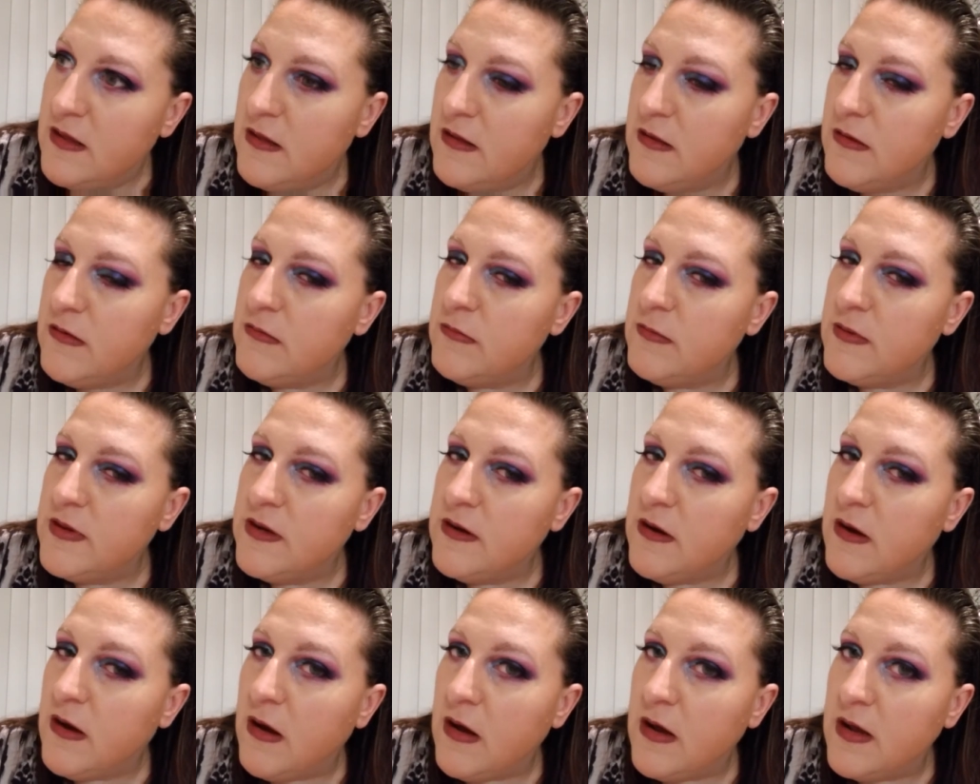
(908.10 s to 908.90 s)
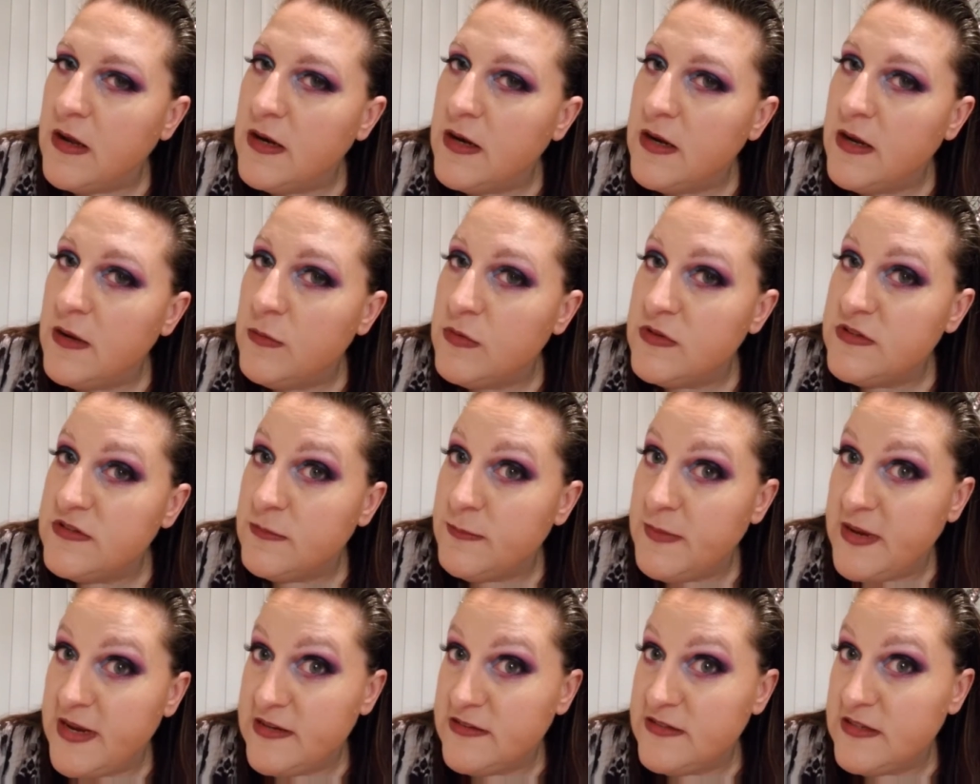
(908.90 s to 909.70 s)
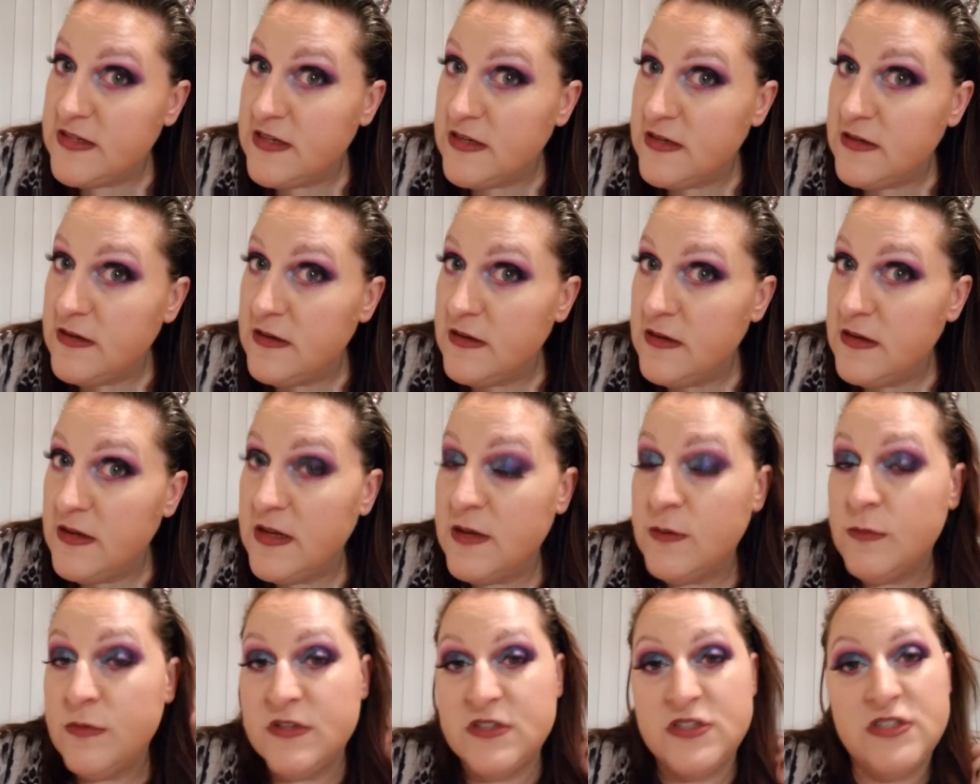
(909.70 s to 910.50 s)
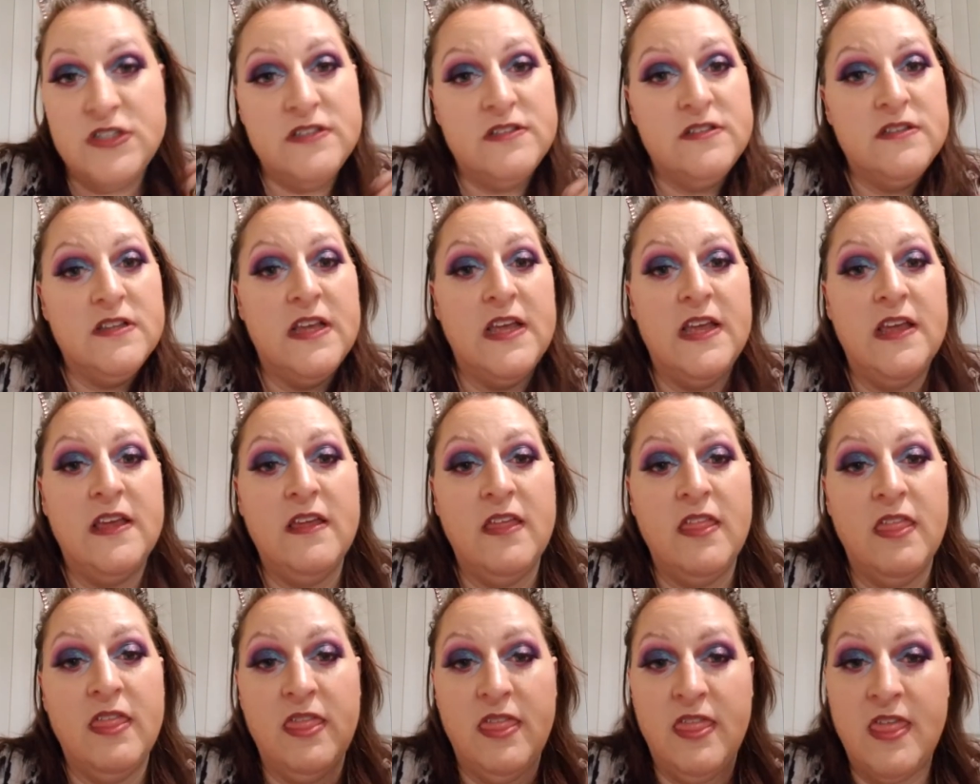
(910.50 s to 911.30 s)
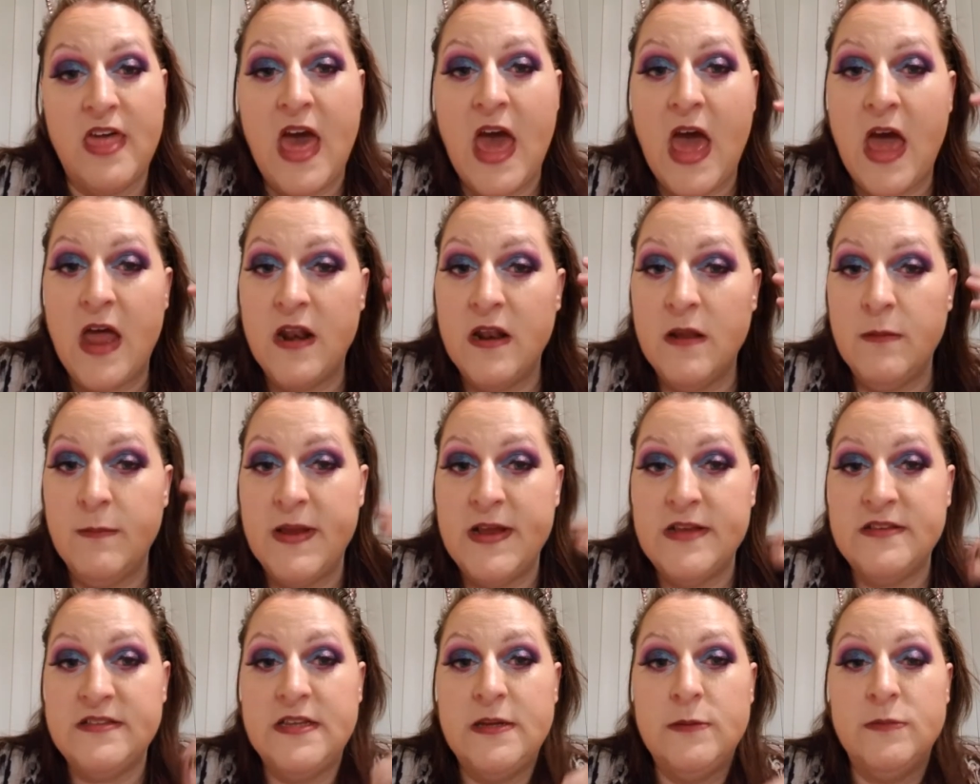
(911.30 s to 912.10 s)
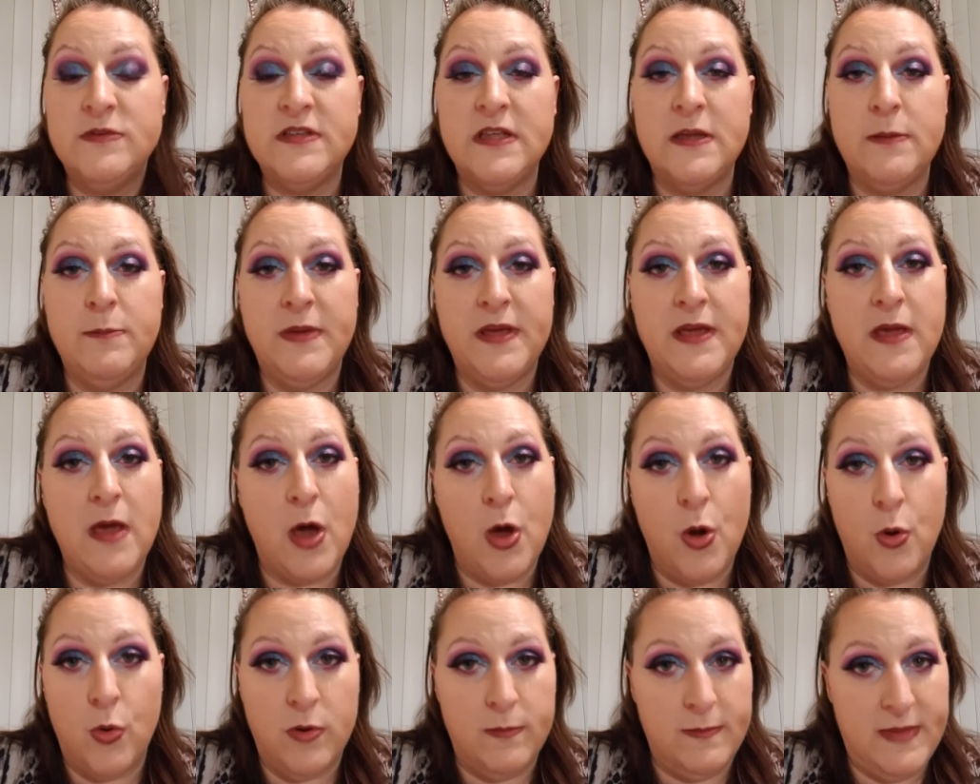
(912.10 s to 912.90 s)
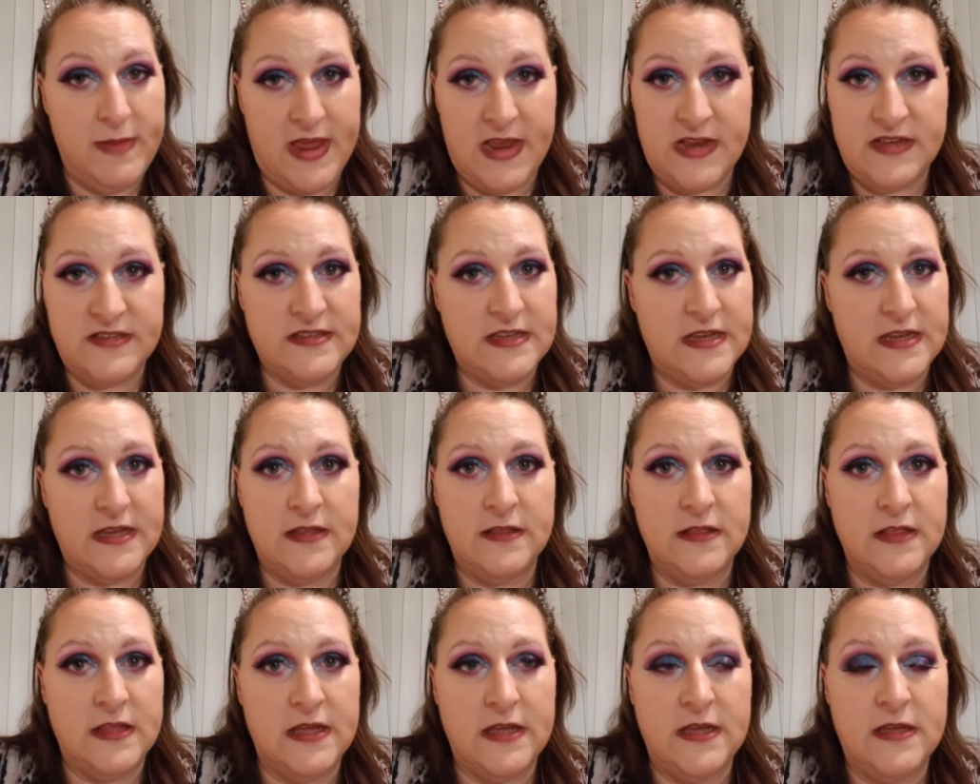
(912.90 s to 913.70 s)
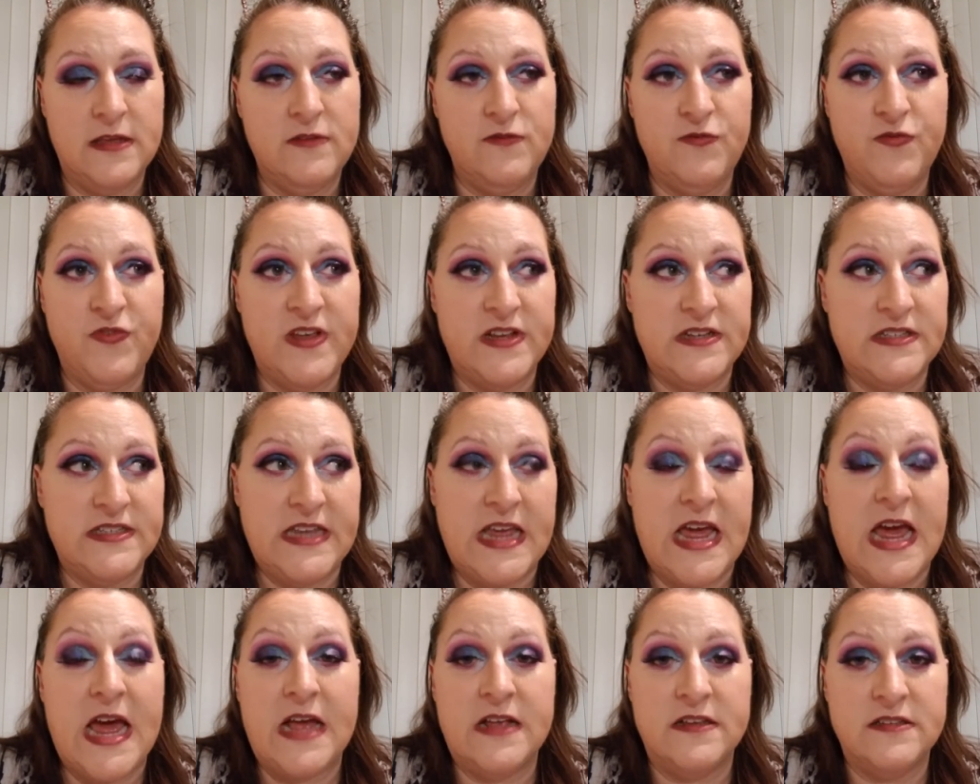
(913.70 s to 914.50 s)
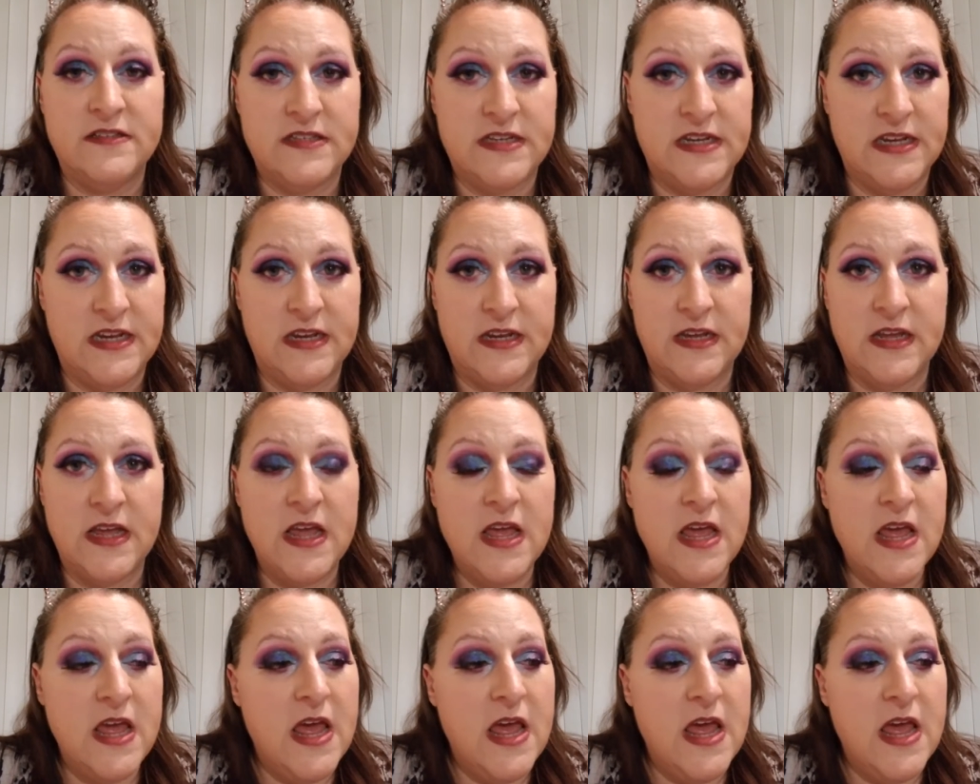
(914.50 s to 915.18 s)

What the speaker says: oh my God, it was amazing. It was just like that amazing. It was like big O amazing, like fantastic.